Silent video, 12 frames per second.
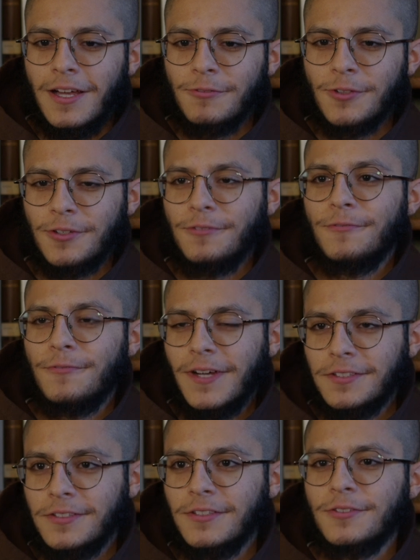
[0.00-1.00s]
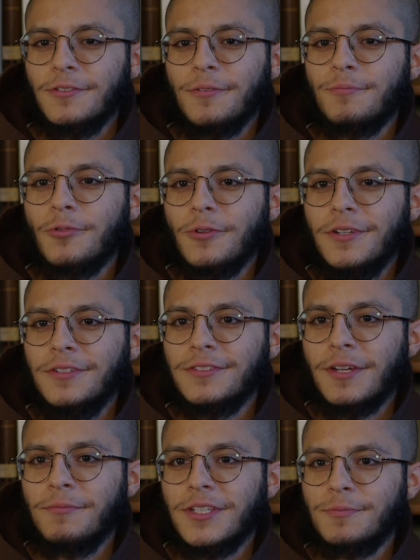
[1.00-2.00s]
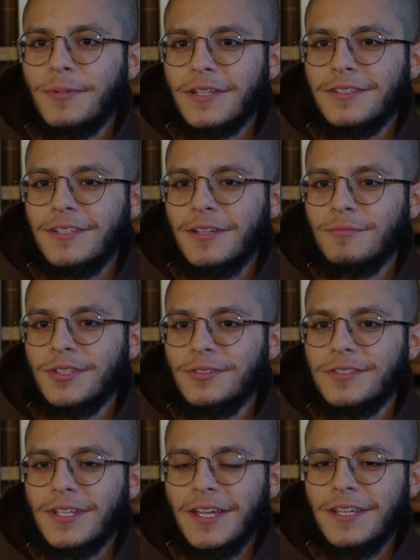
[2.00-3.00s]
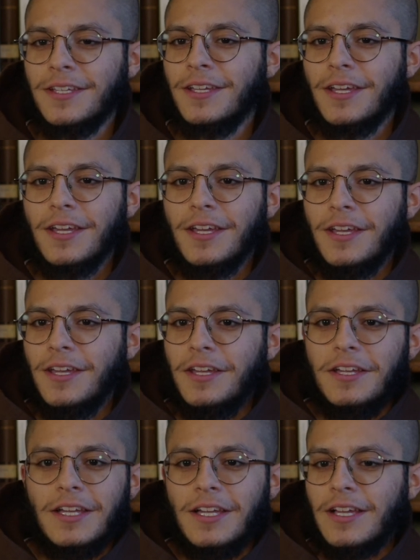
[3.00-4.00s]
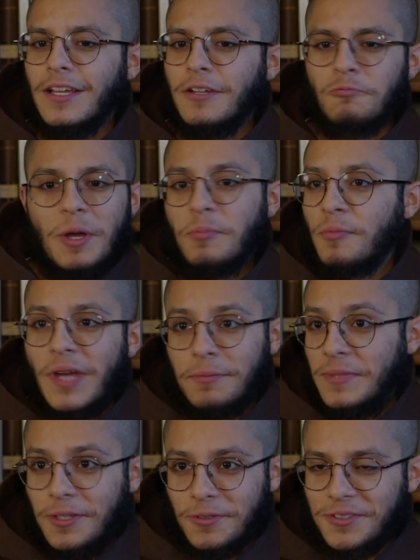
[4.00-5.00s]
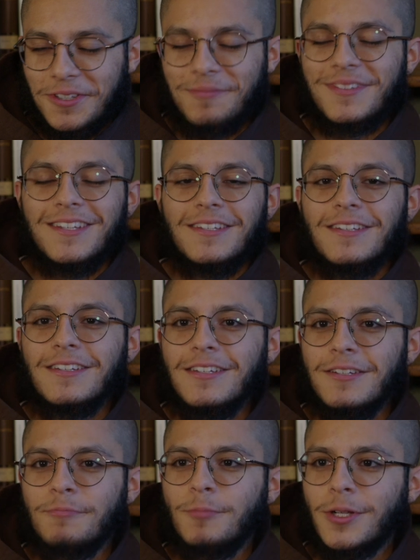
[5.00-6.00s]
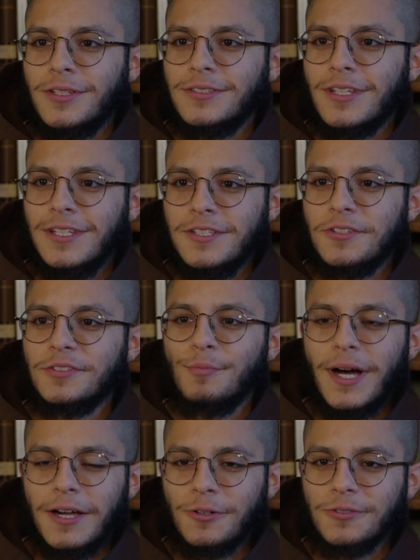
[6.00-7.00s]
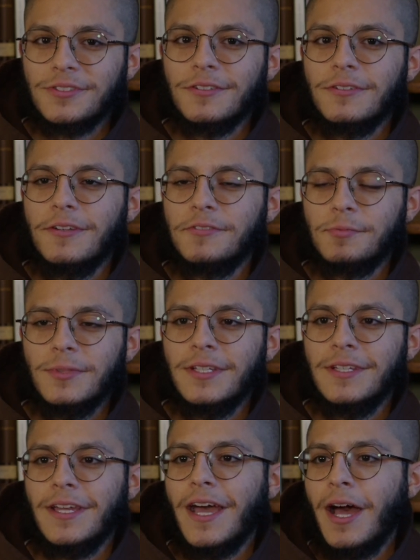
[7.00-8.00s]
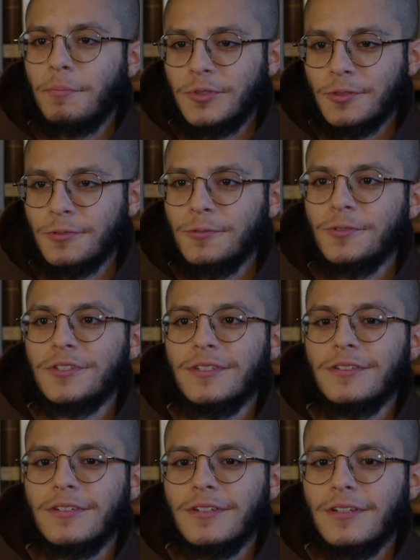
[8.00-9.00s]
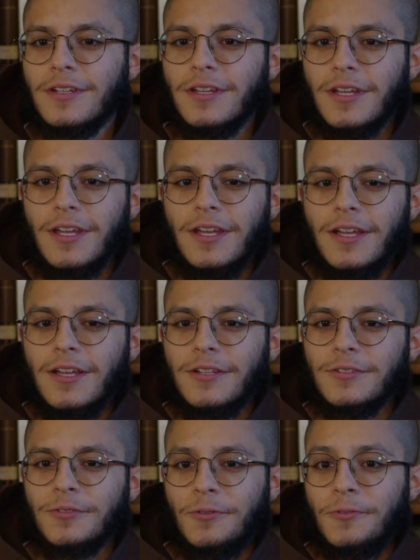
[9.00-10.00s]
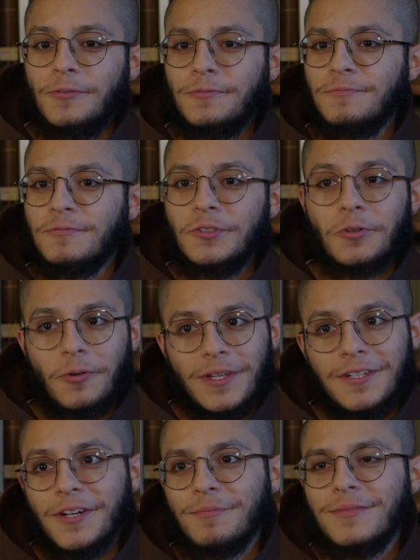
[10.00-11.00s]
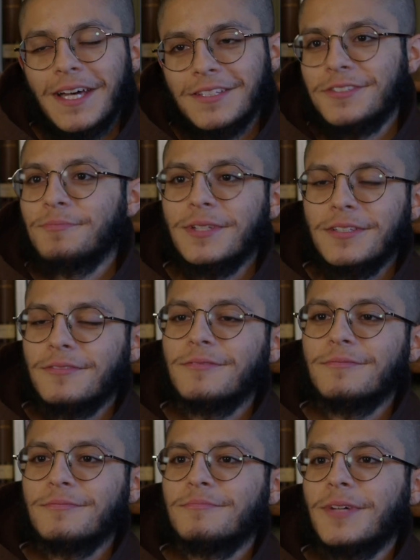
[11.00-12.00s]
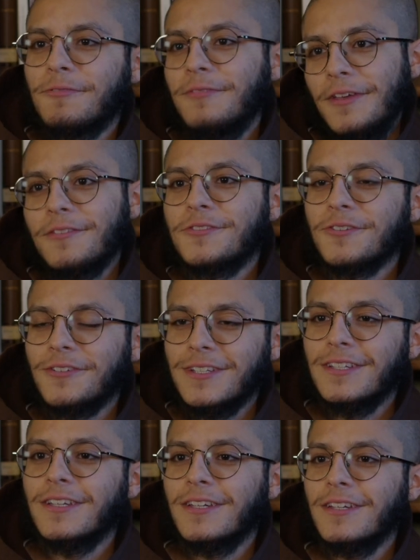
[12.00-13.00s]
After confessing to the priest, I'm expecting him to say, reprimand me or something, but instead he just smiles and gives me absolution. So growing up, that's been my faith journey.